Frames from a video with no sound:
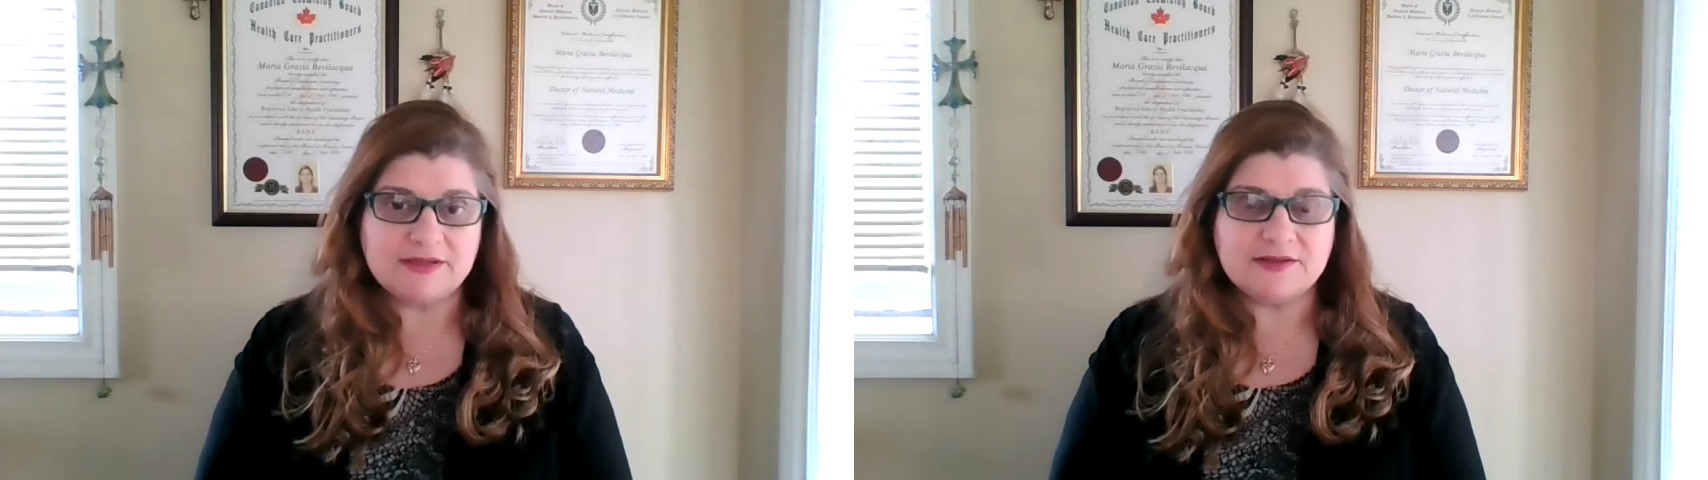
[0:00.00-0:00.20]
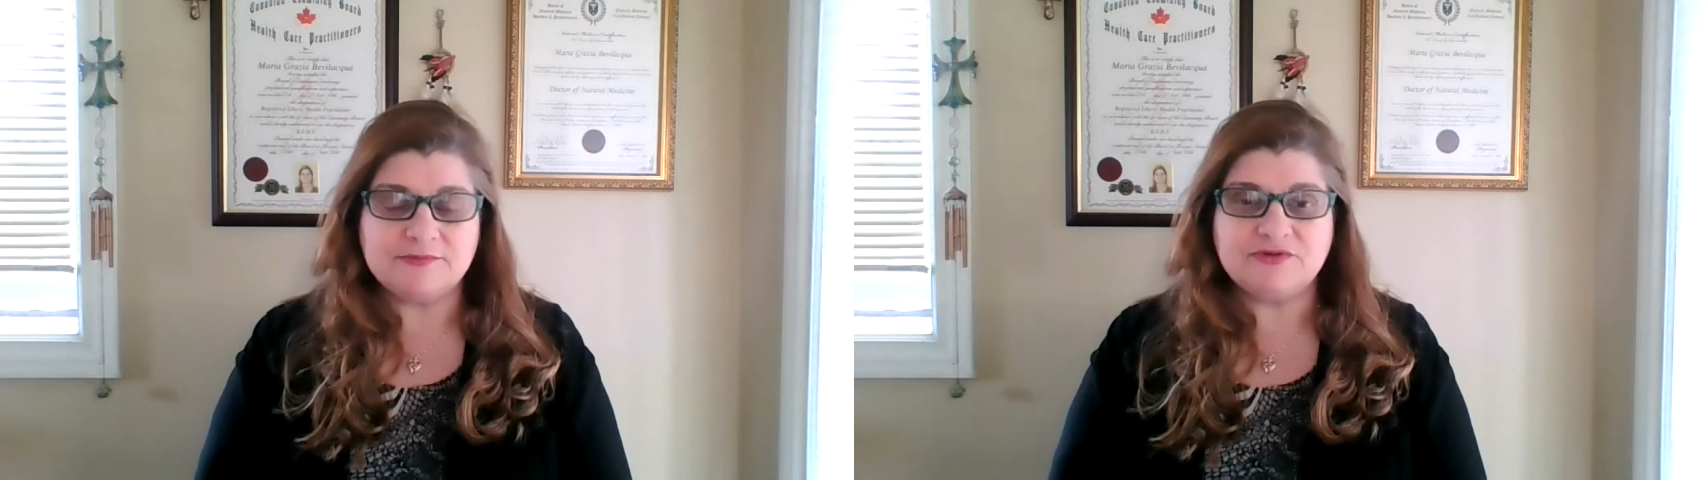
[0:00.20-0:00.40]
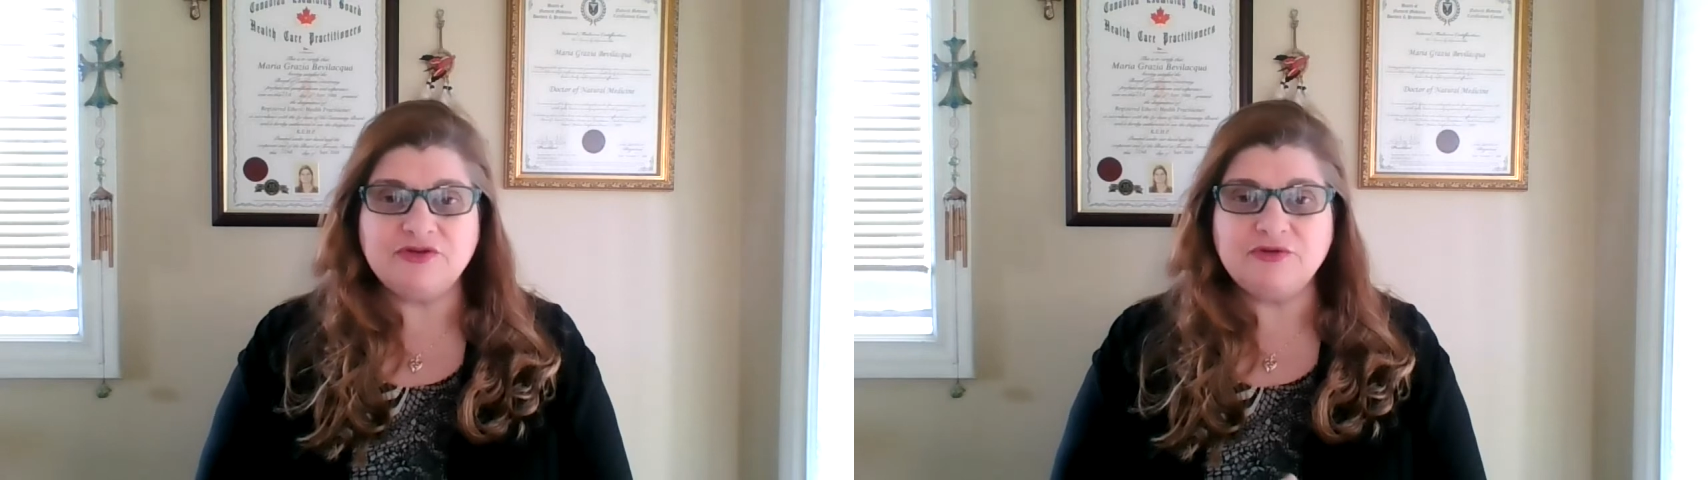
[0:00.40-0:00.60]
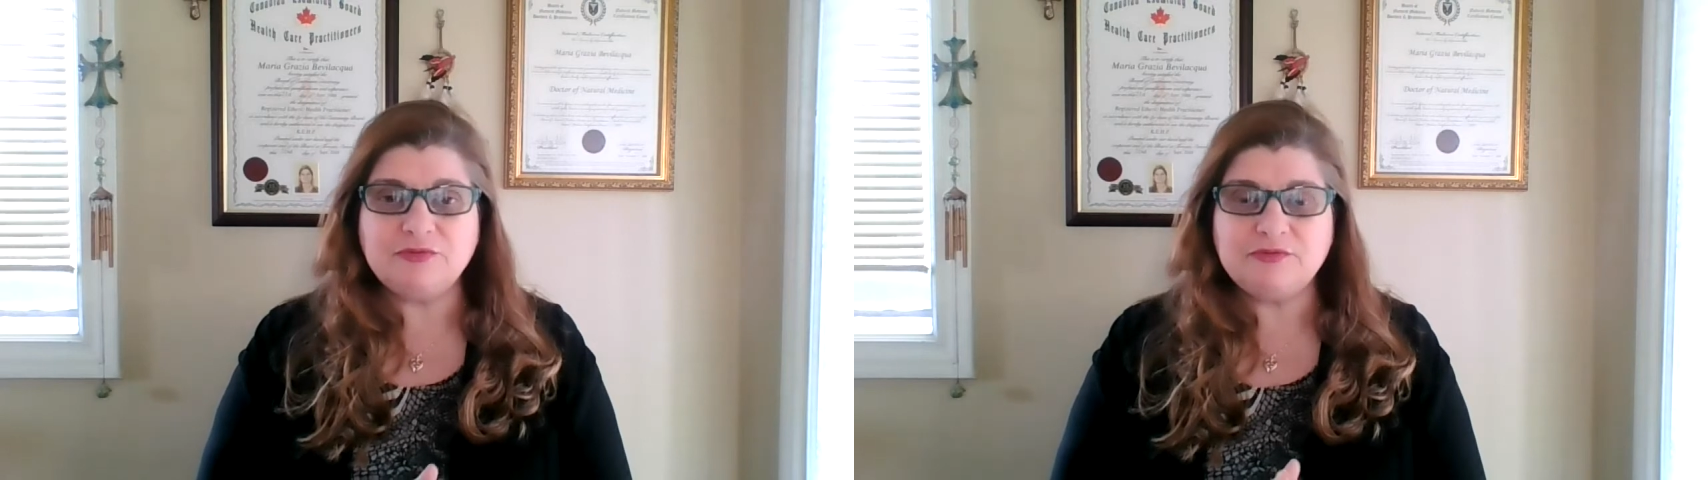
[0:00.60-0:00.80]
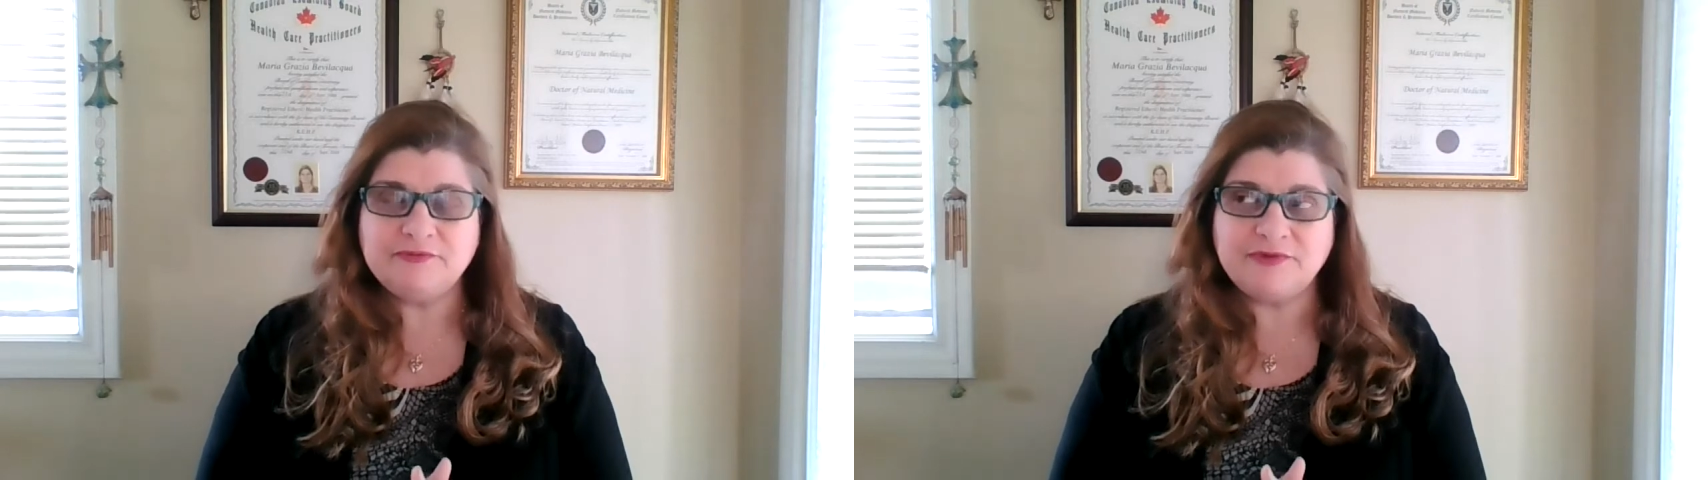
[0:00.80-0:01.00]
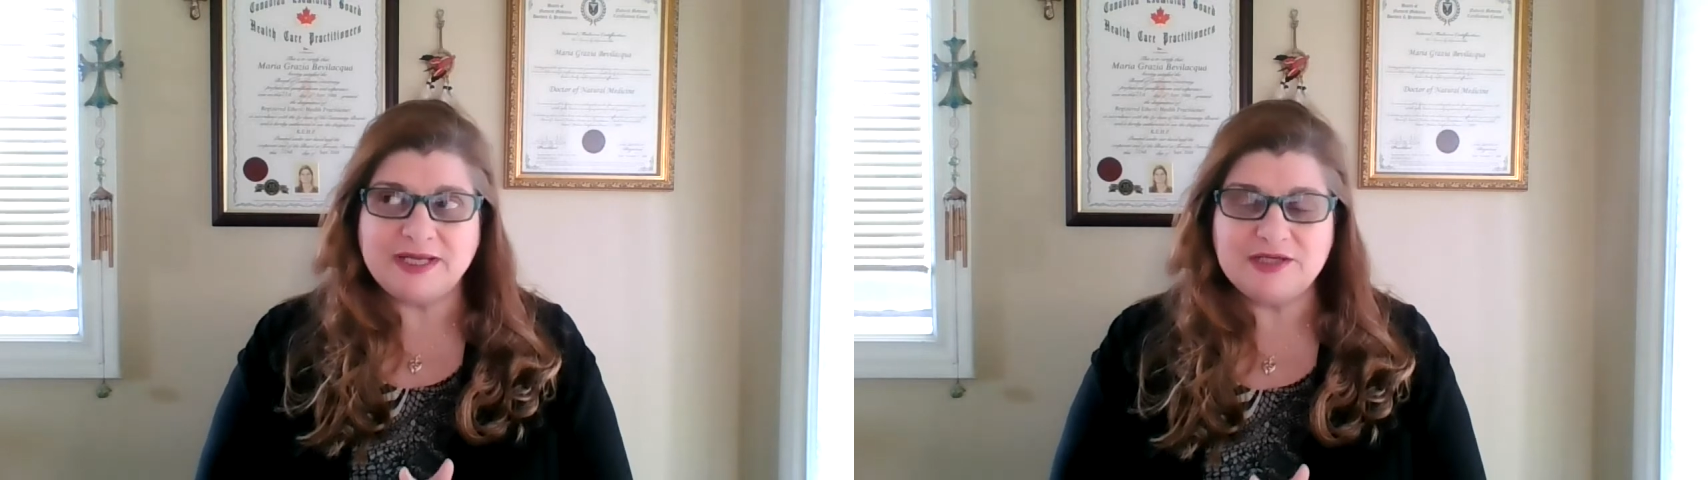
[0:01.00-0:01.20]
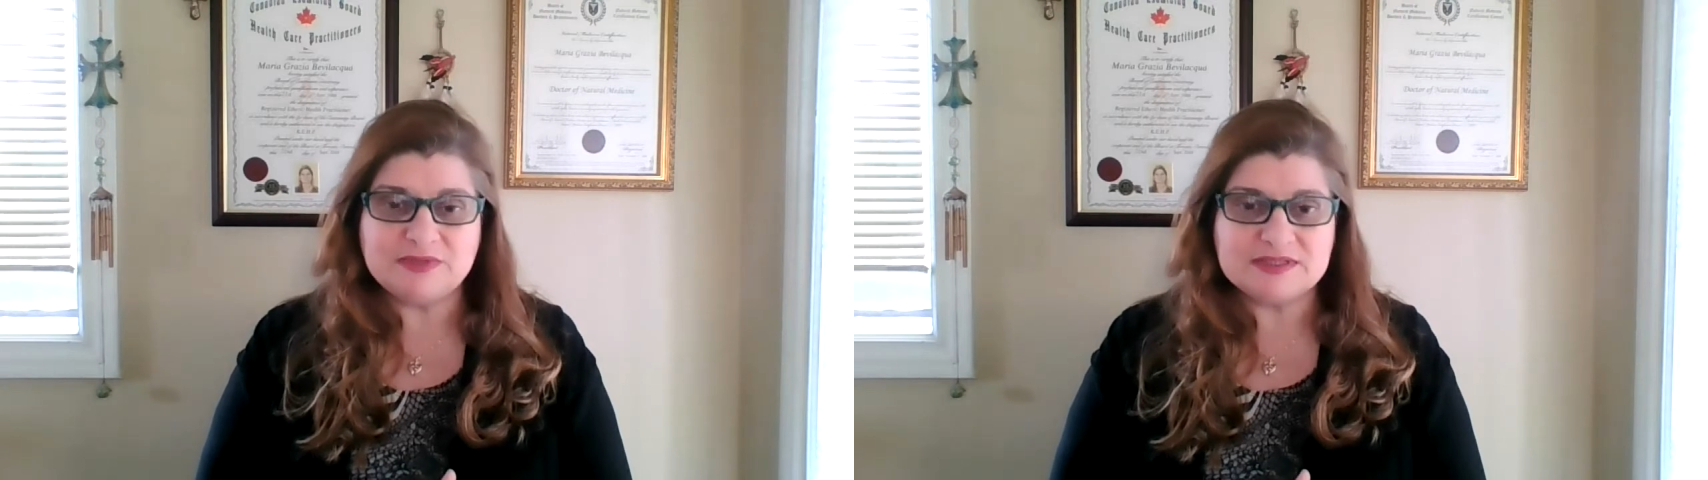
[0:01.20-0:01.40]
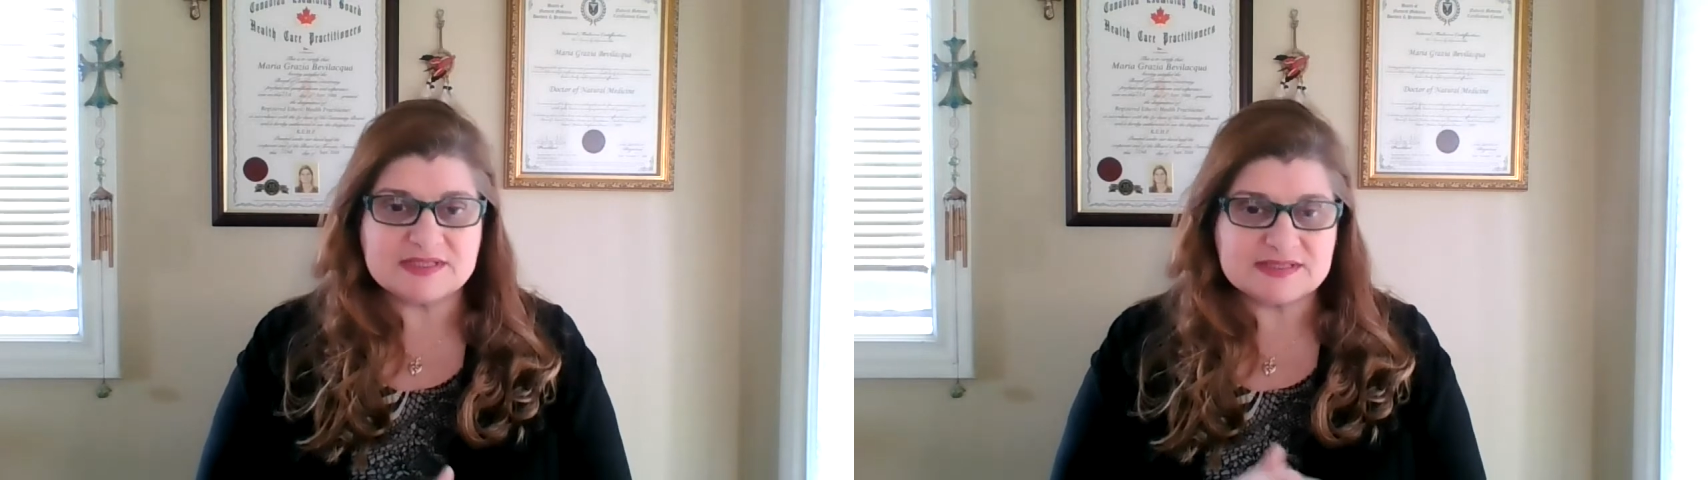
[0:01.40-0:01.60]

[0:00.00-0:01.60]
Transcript: The two vitamins,